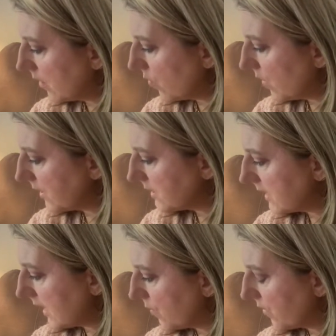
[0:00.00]
one a
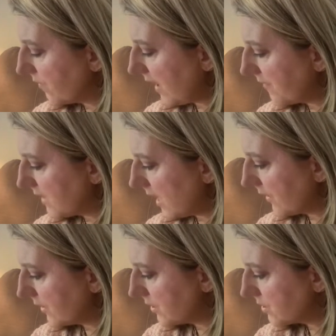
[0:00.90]
day worth
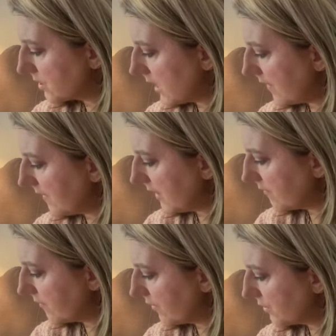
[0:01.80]
$5, and then
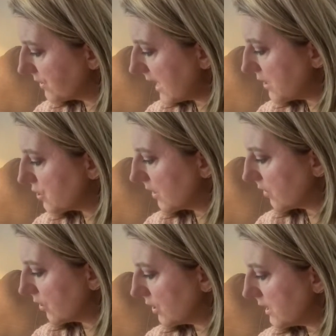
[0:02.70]
full size you
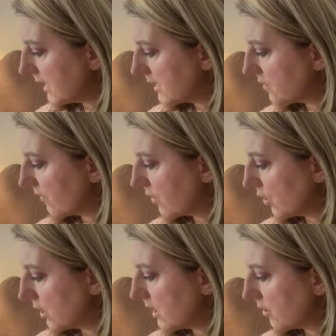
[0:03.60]
get 30 days for
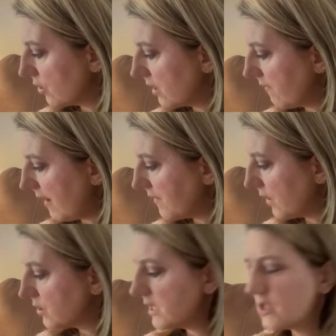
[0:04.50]
30 to
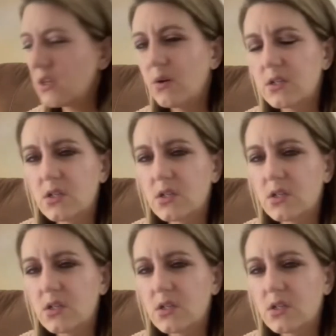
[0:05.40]
$35 each. So it's